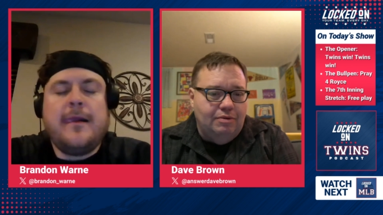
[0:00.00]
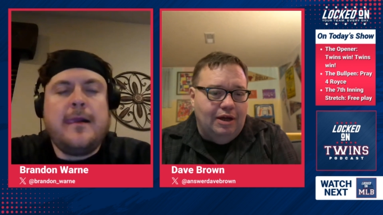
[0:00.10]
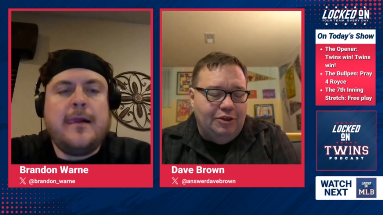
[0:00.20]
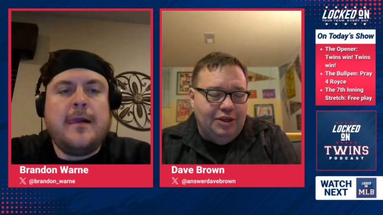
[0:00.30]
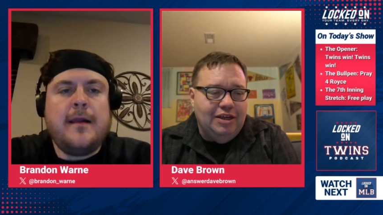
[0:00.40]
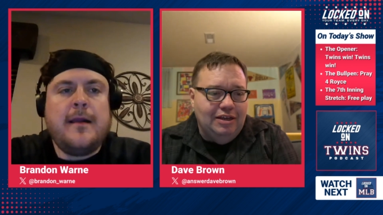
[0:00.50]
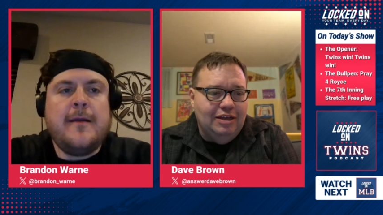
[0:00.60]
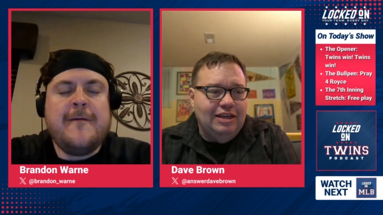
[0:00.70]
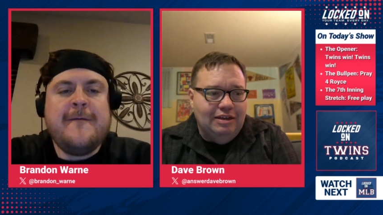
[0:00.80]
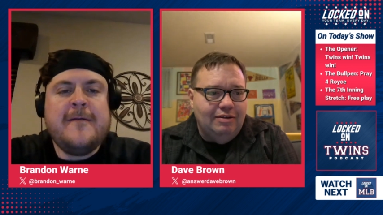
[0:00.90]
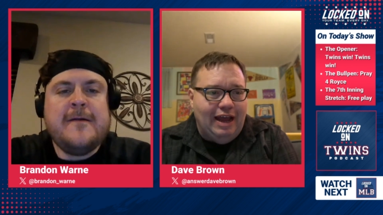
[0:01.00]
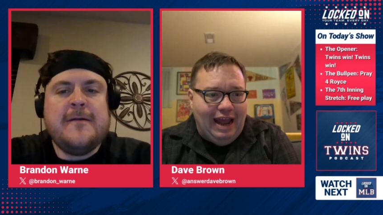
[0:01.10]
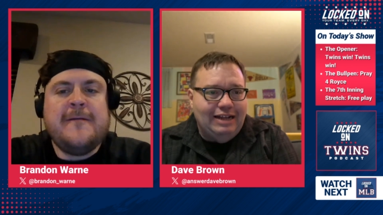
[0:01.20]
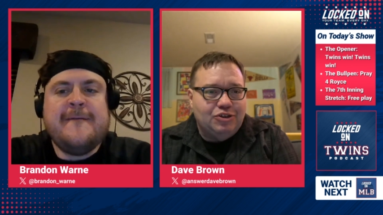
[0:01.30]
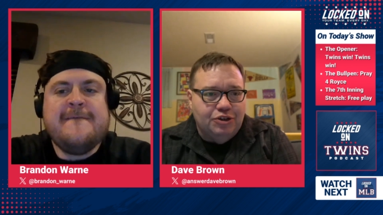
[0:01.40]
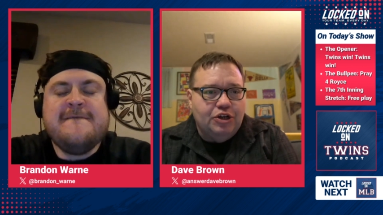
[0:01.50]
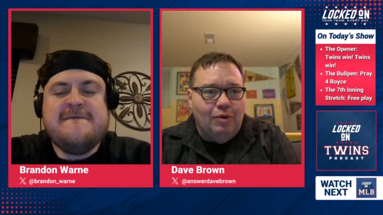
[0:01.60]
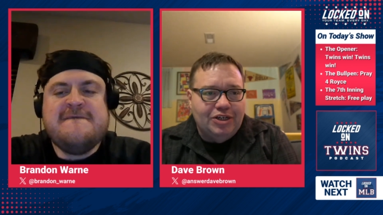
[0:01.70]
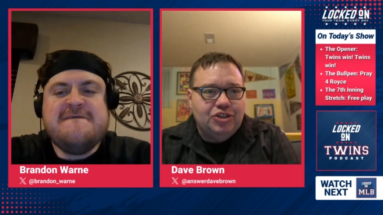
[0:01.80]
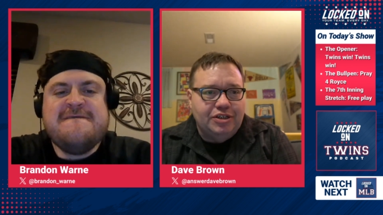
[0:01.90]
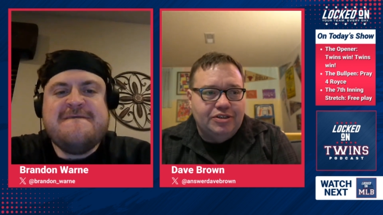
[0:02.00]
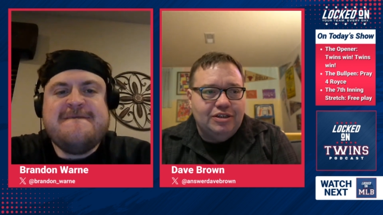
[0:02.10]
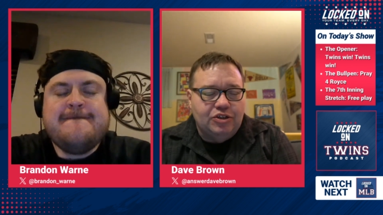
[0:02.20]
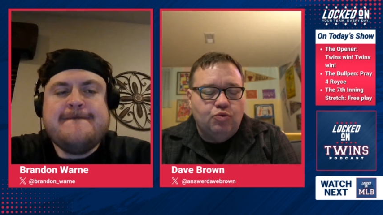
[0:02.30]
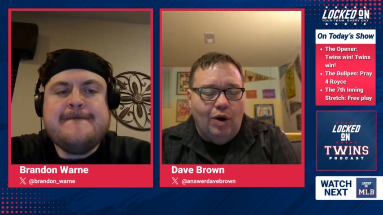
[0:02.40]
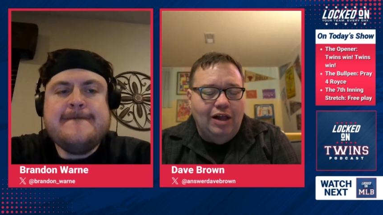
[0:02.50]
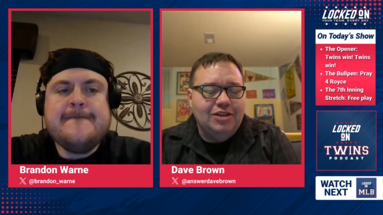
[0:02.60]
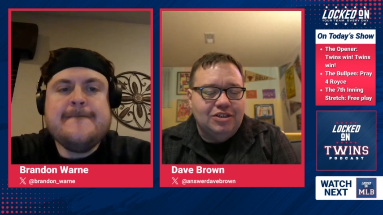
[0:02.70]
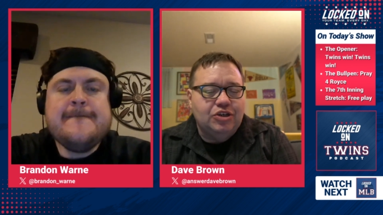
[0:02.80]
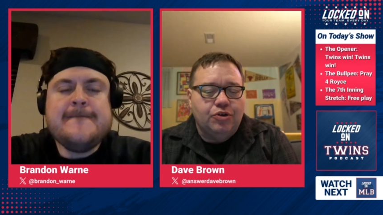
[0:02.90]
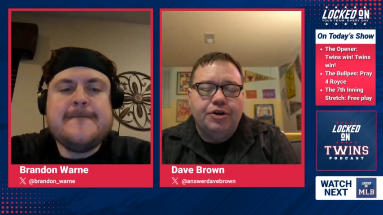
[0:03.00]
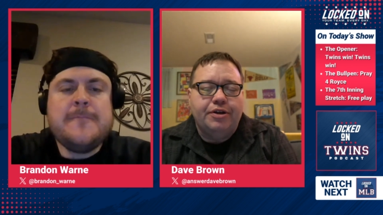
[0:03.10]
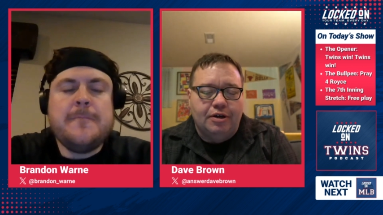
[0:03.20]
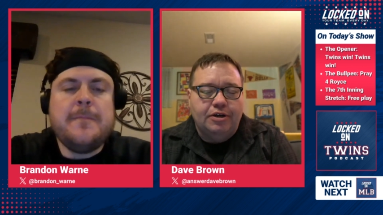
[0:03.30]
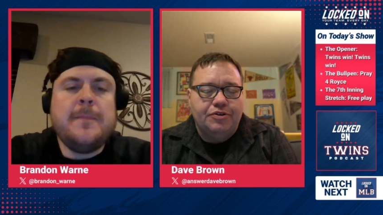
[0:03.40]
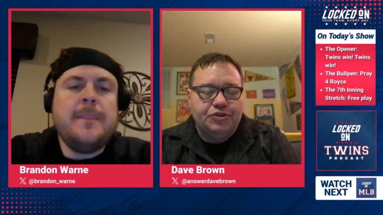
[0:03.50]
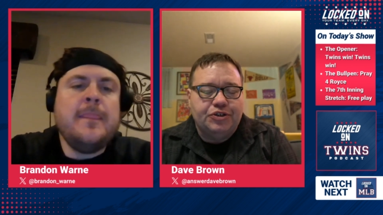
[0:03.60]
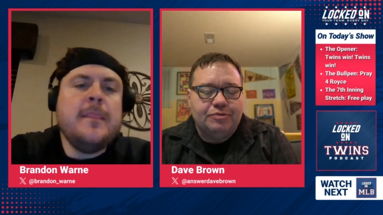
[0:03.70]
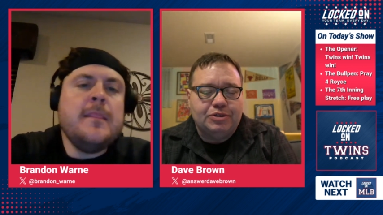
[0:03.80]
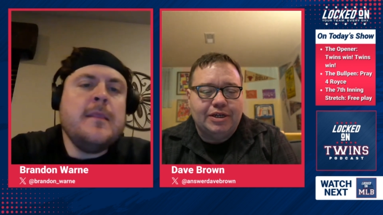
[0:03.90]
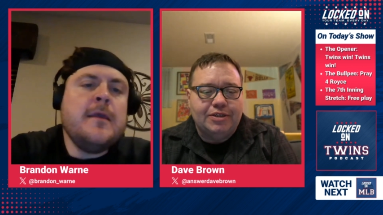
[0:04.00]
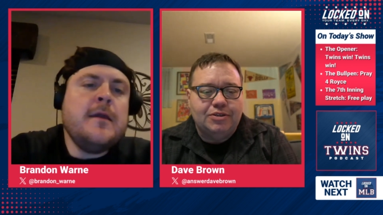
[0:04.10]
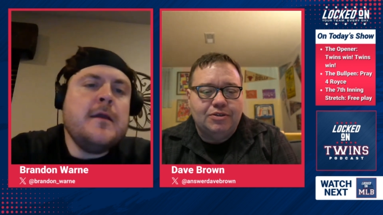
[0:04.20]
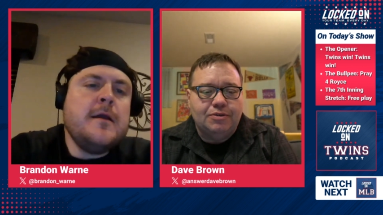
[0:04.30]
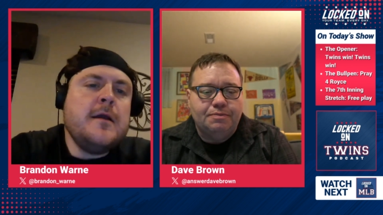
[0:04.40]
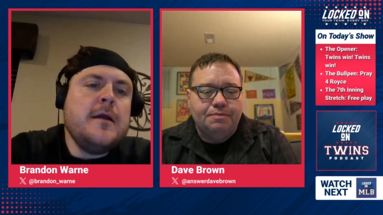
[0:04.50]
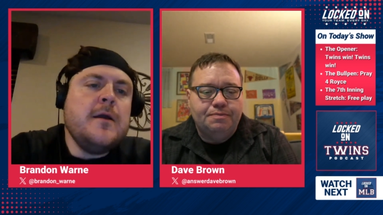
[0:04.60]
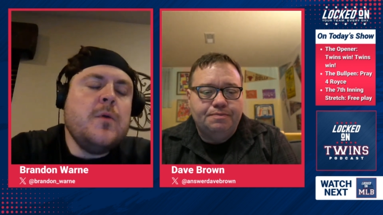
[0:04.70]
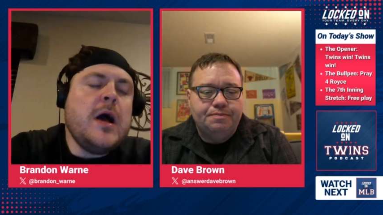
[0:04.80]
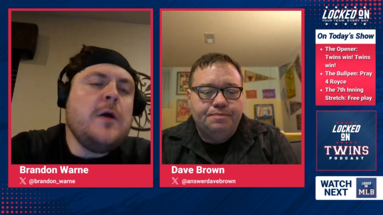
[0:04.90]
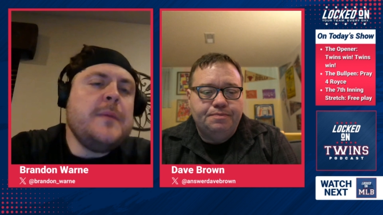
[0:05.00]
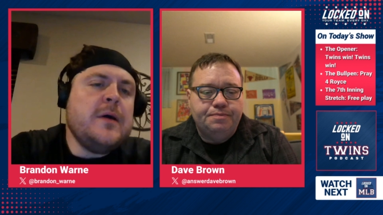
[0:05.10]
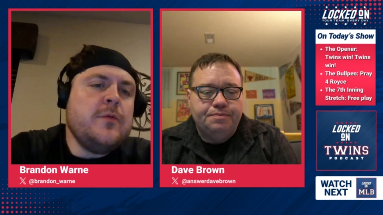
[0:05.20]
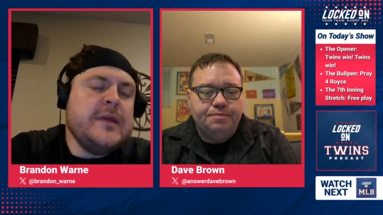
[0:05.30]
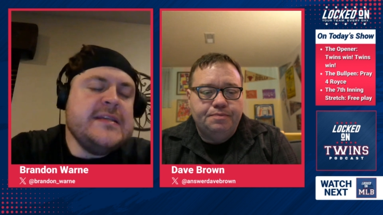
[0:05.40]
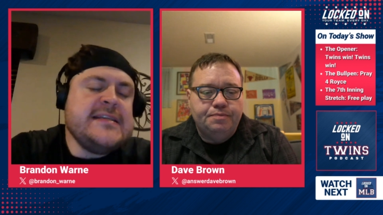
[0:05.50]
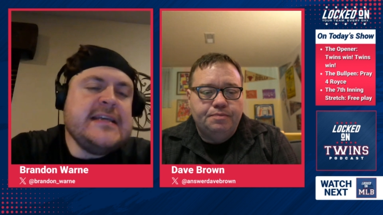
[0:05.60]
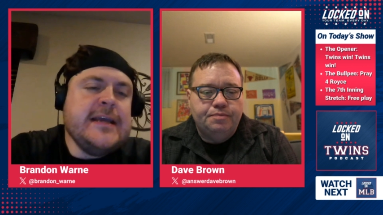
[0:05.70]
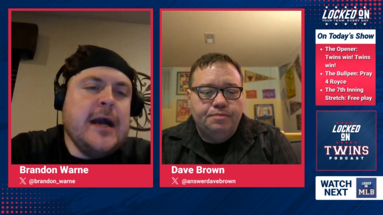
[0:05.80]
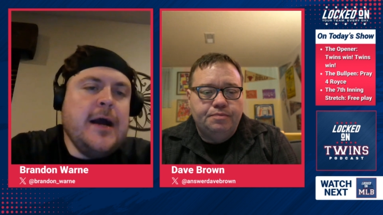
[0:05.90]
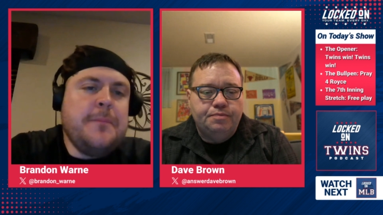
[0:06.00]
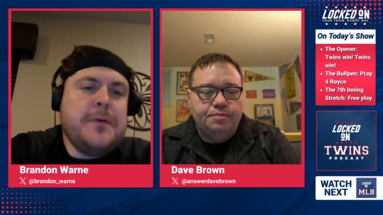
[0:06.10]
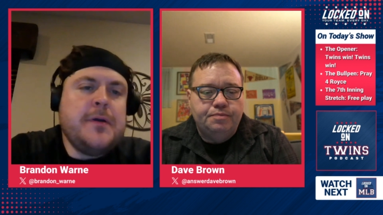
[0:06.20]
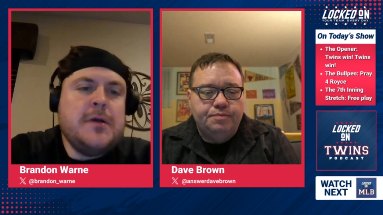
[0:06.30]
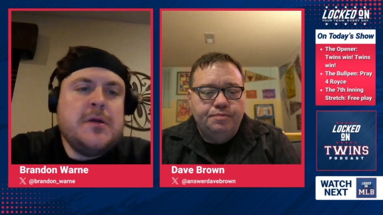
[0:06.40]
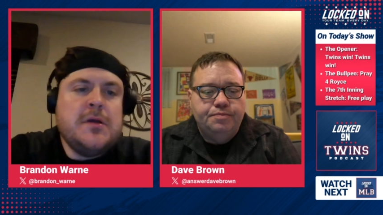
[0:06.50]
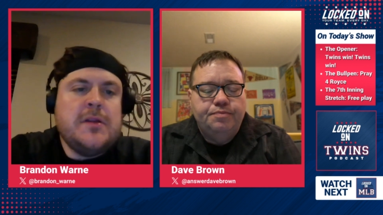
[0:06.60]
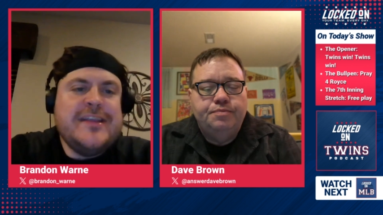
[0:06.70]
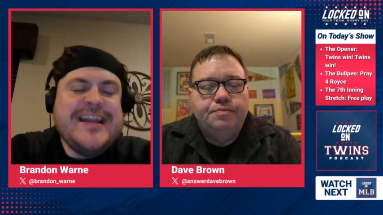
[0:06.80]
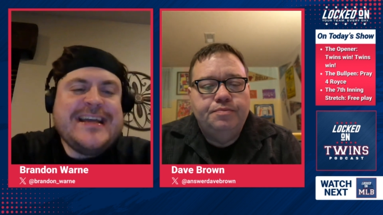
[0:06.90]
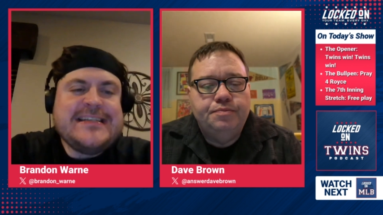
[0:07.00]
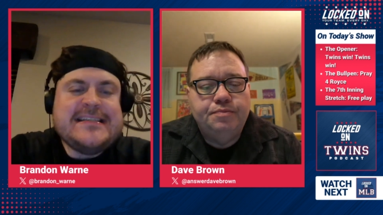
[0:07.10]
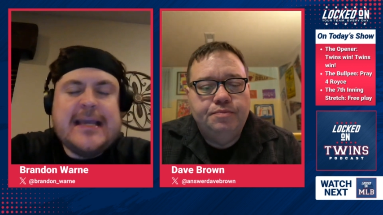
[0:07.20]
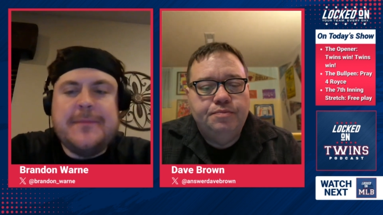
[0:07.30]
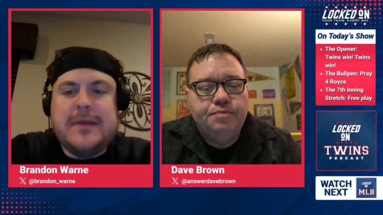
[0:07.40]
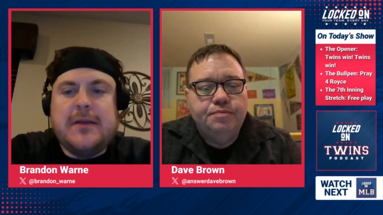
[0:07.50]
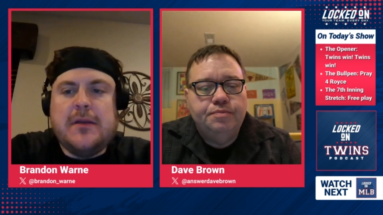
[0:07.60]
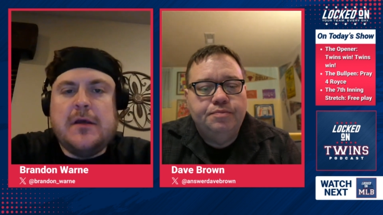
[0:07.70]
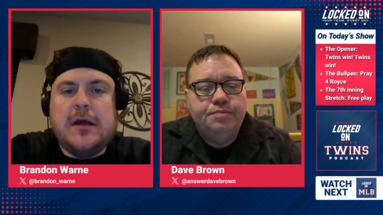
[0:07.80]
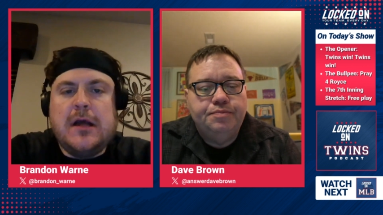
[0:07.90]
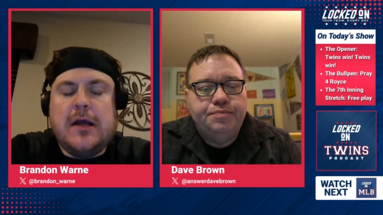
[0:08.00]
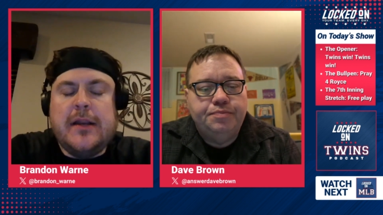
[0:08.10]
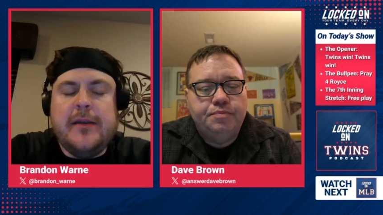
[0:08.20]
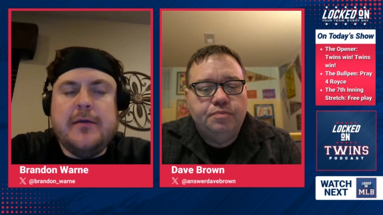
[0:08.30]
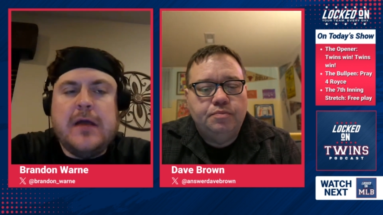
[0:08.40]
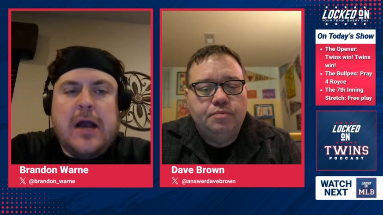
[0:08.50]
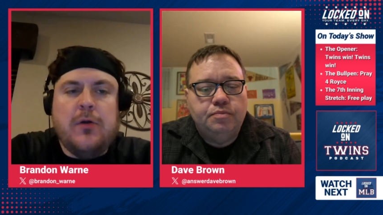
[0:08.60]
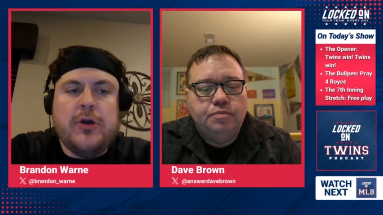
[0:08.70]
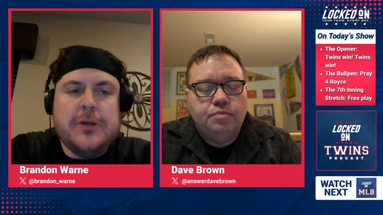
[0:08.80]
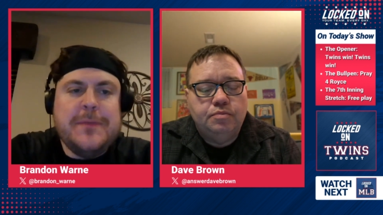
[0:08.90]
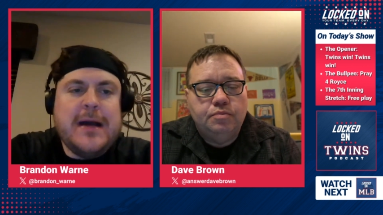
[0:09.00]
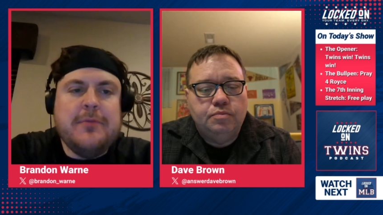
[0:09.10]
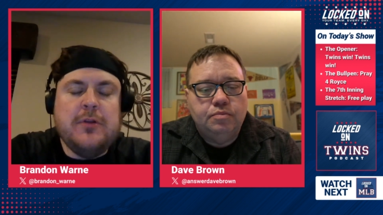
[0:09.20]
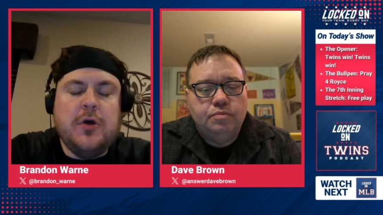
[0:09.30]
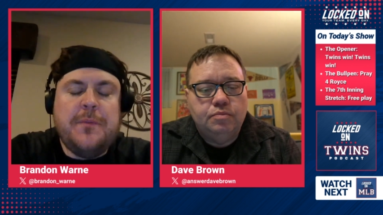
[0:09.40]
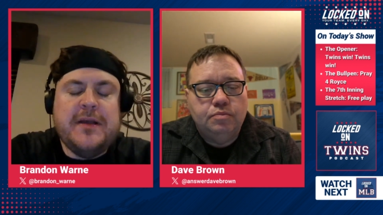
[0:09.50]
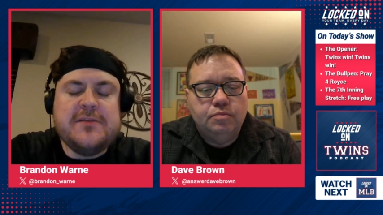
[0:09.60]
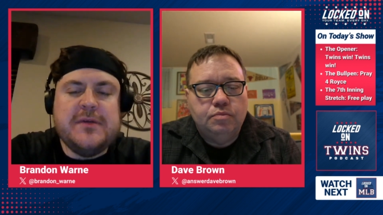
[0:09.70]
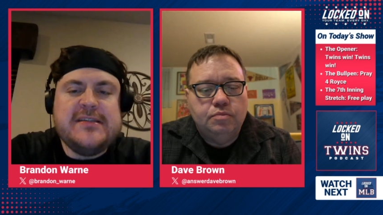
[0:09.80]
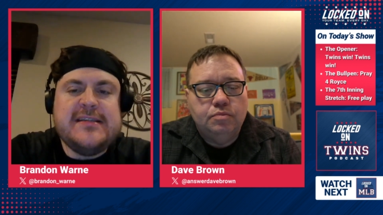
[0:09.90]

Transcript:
Speaker 1: I think he he answered the question as as well as he could under the circumstances.
Speaker 2: Well, how about we tee up the next segment on how good Pablo Lopez was